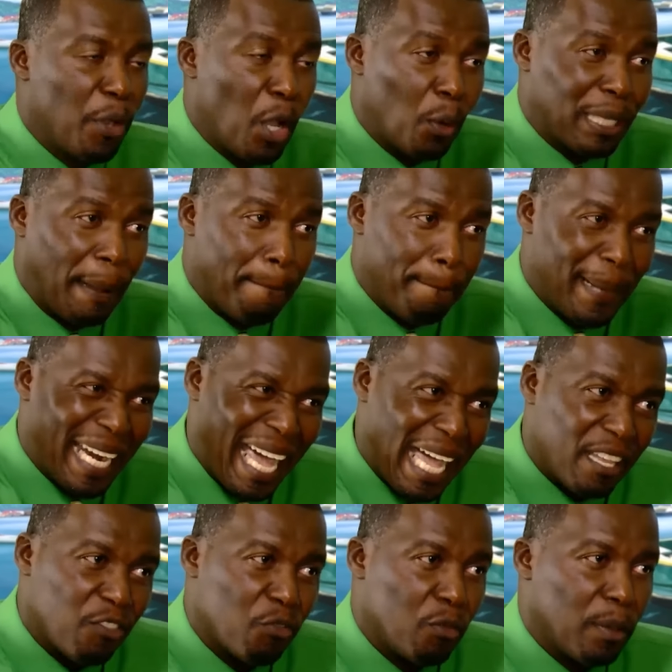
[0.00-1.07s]
bring out a
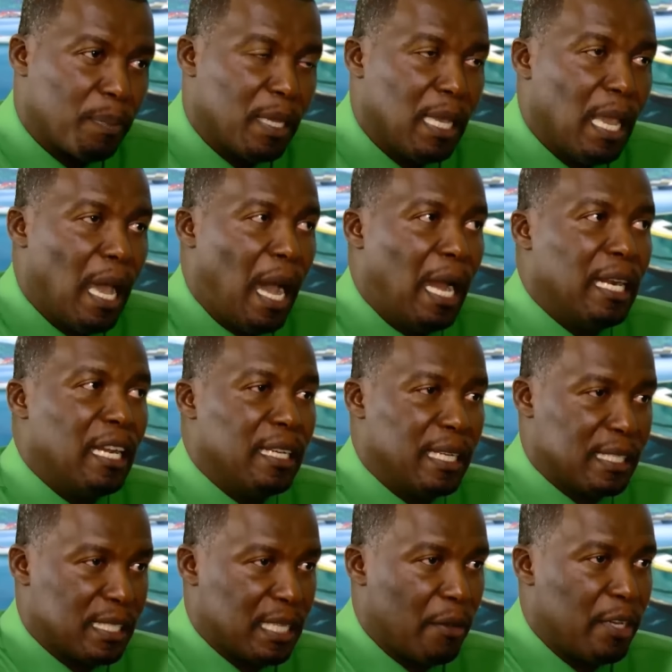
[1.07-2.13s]
black strip and not
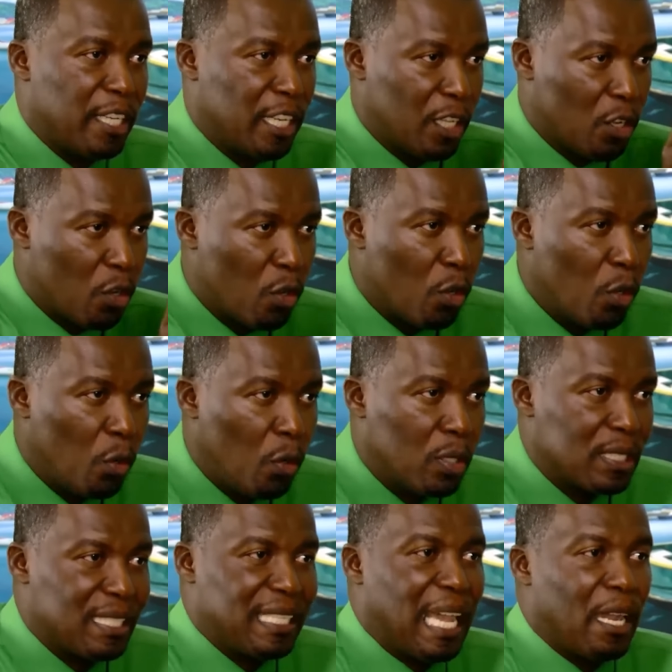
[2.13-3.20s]
necessarily the glow
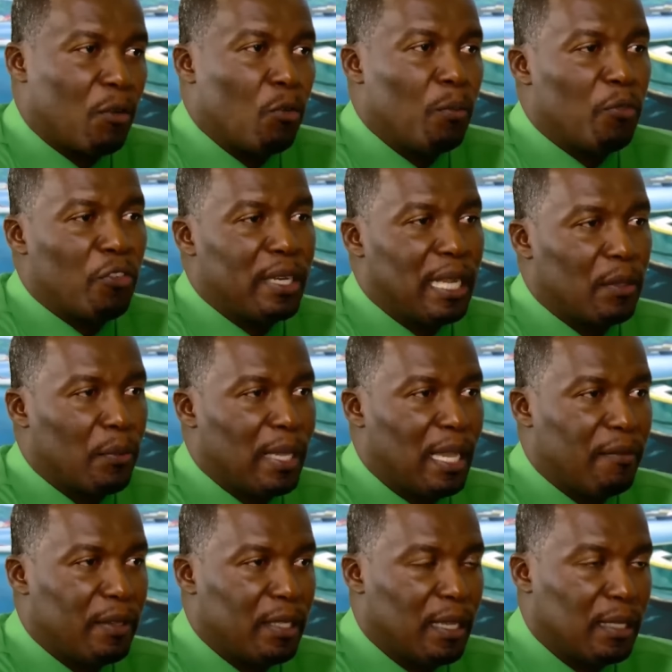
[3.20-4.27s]
starchrome thread that we
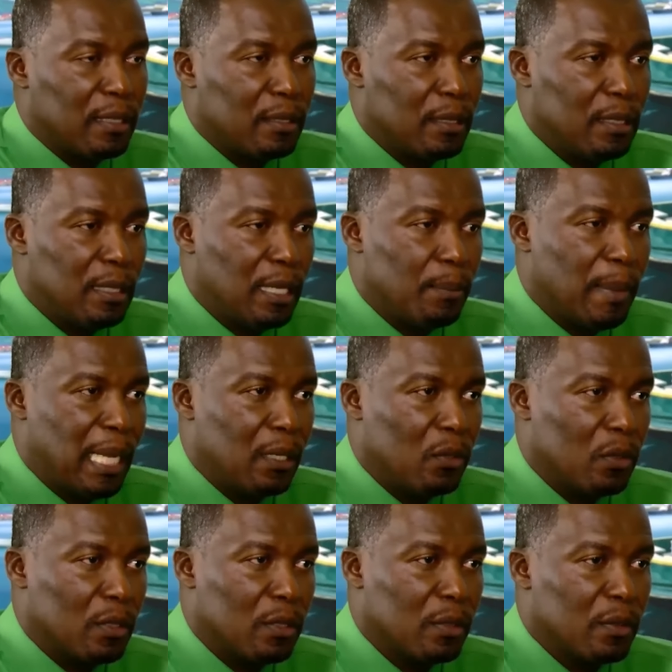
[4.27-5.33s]
have in that banknote.